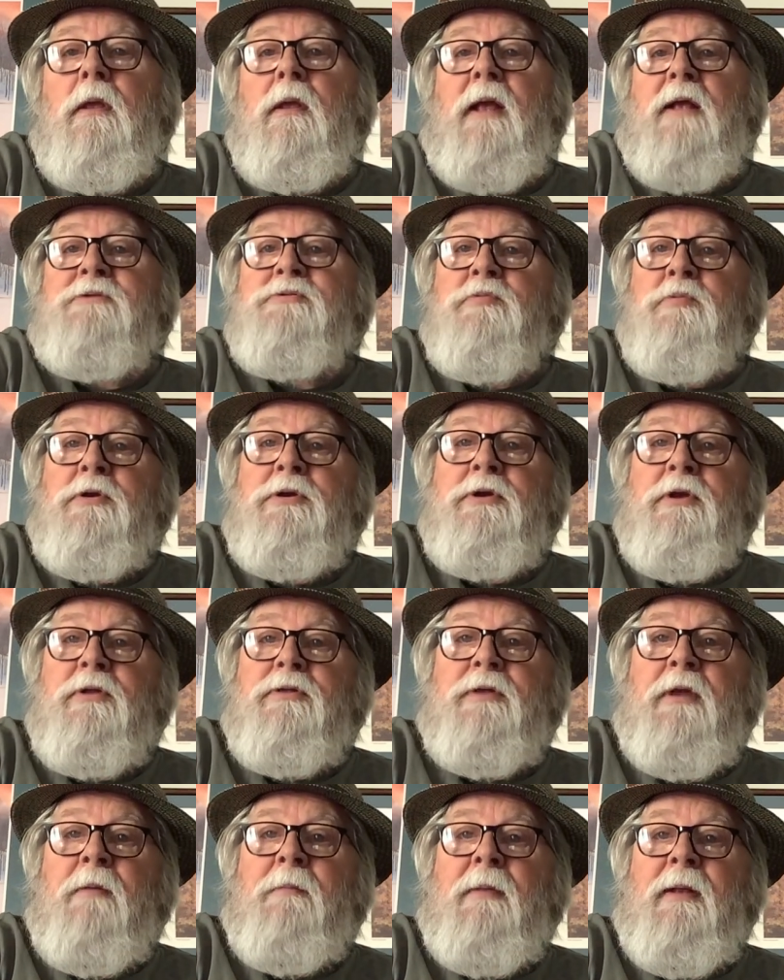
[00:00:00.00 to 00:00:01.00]
That's one
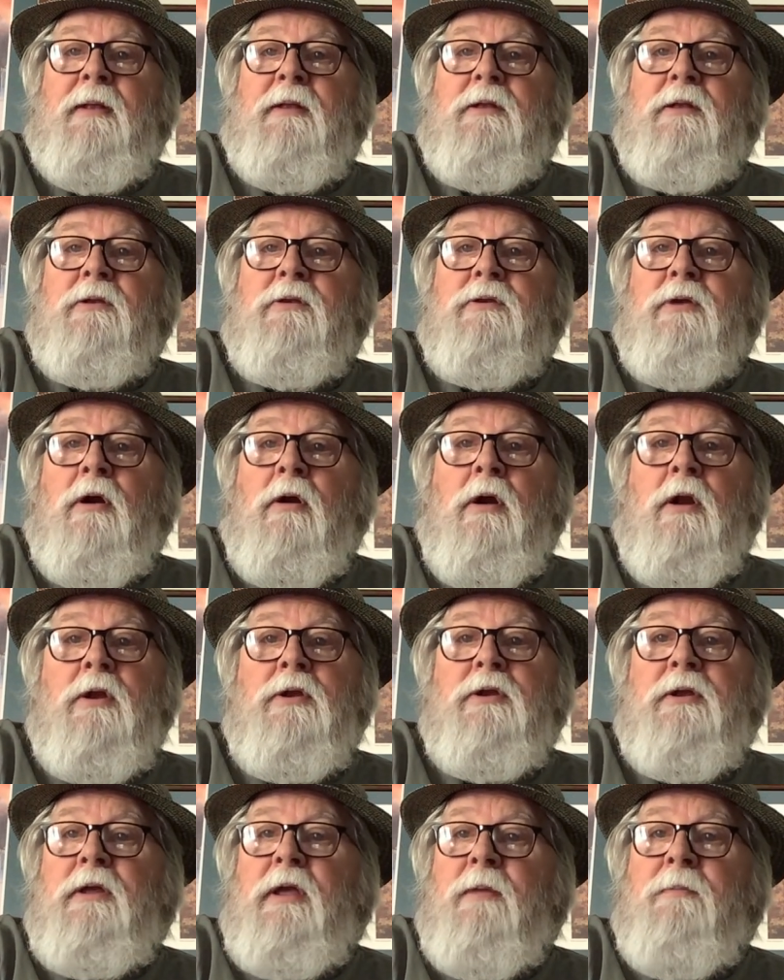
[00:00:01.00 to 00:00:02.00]
good thing about the guitar. You
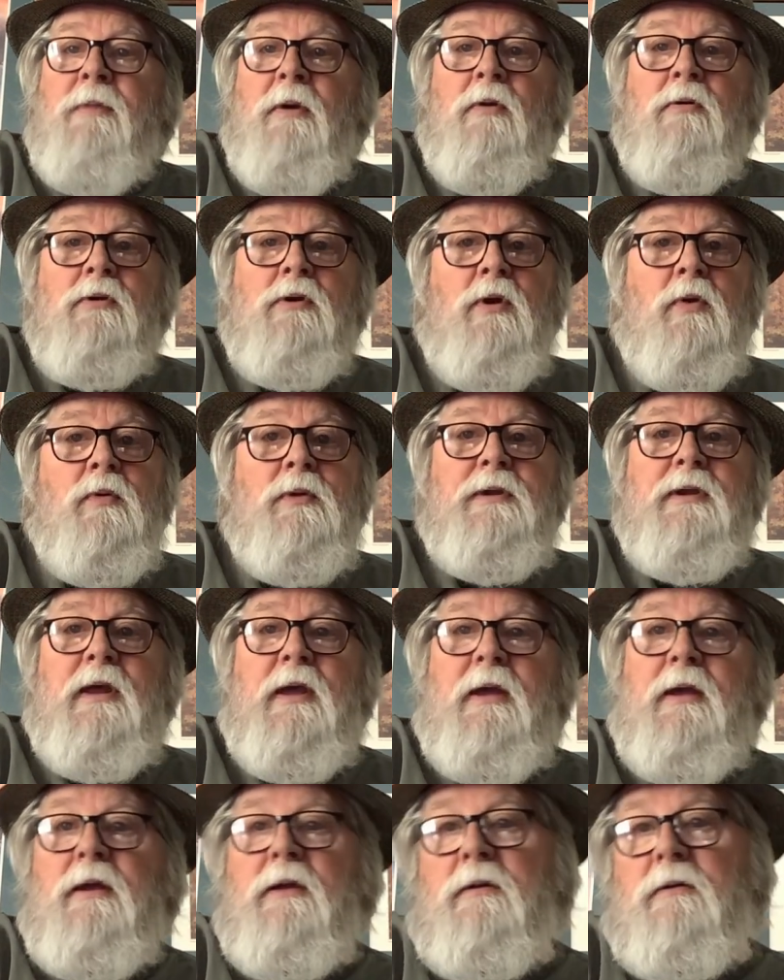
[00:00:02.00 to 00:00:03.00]
can keep on going
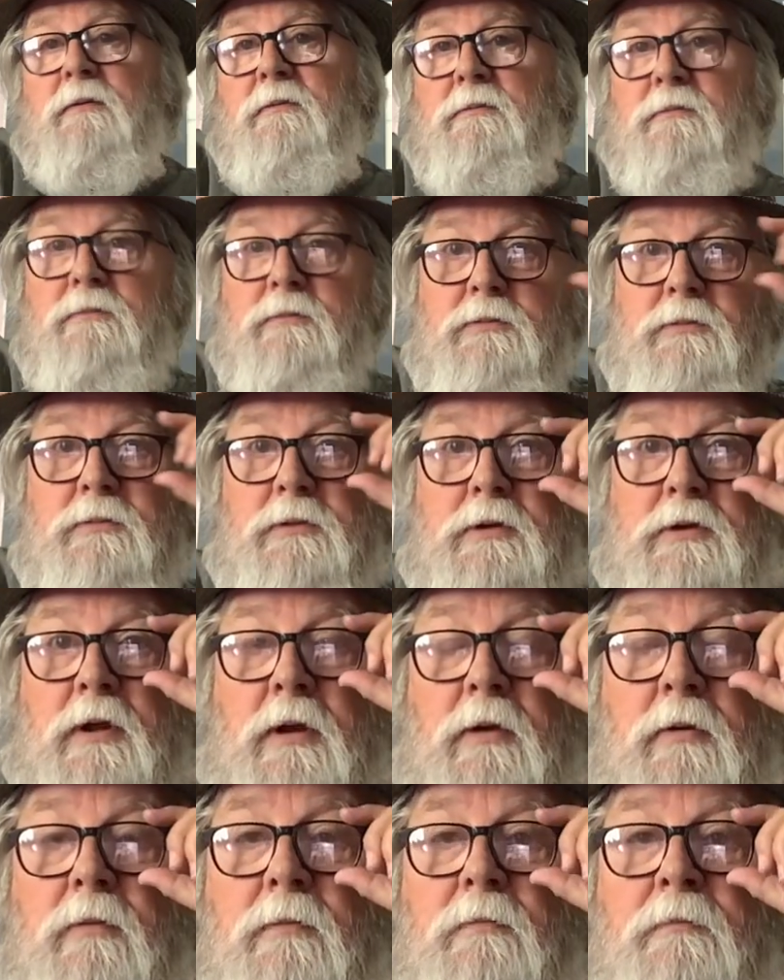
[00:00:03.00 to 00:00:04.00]
down.
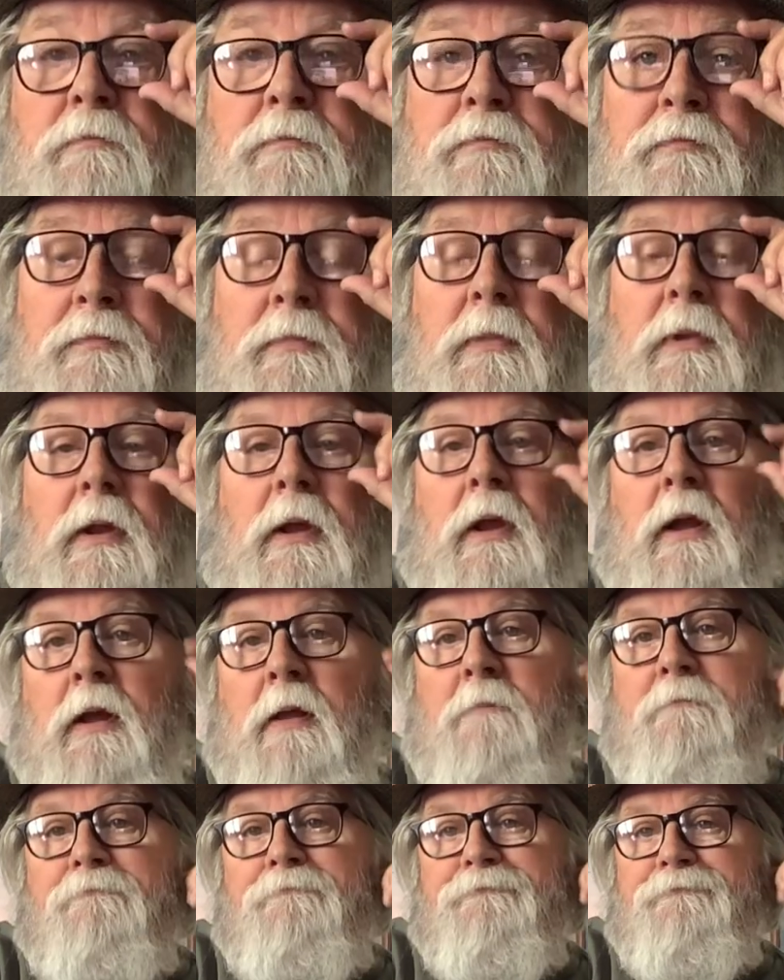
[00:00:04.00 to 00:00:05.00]
So,
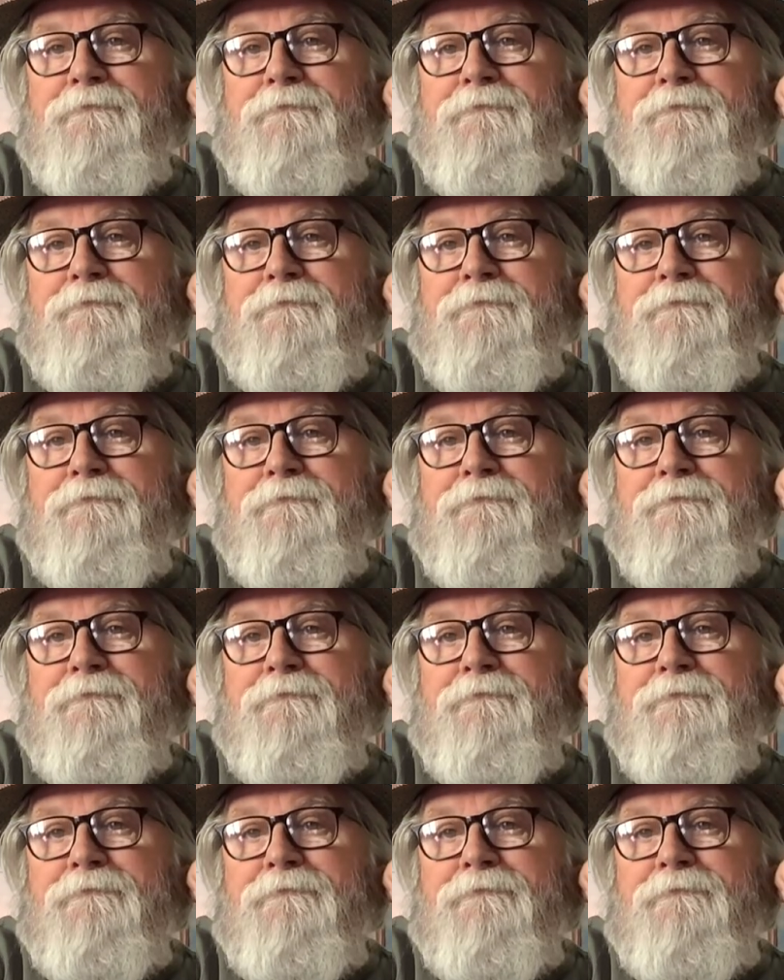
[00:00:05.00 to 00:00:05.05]
um,